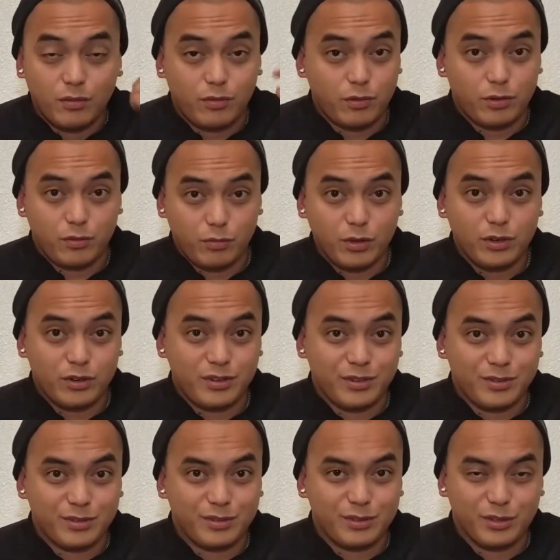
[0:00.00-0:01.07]
for the winner
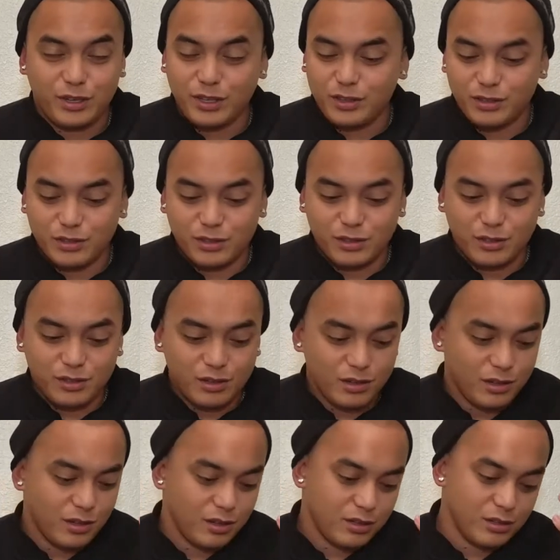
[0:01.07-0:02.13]
to get the
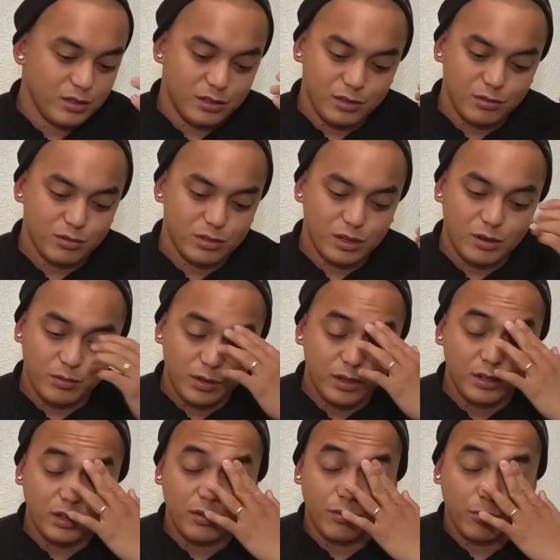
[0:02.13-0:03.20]
uh, the shoes that I'm
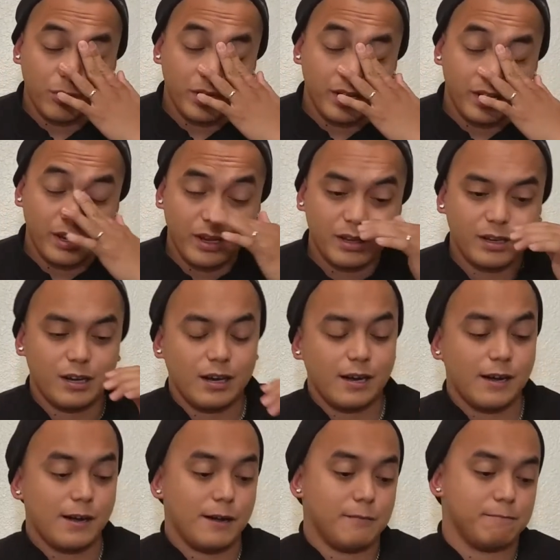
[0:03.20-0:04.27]
gonna give away.
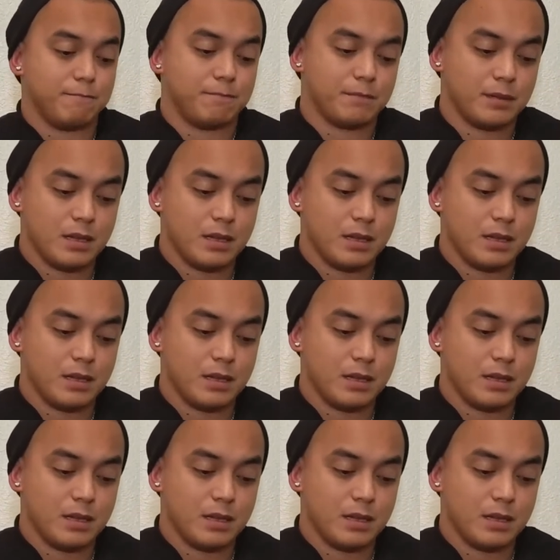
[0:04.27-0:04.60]
Um,